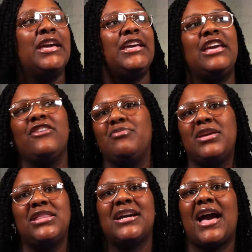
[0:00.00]
Give
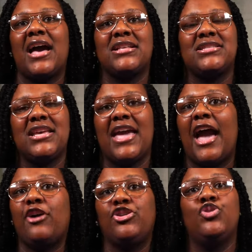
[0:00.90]
me the content,
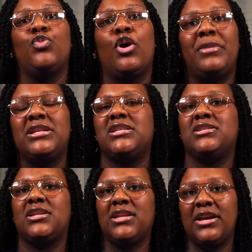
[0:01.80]
how you want me to
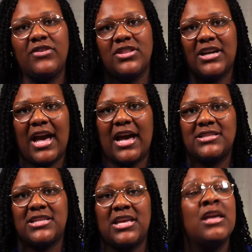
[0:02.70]
deliver the
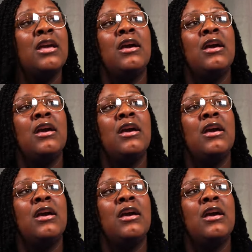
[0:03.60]
content.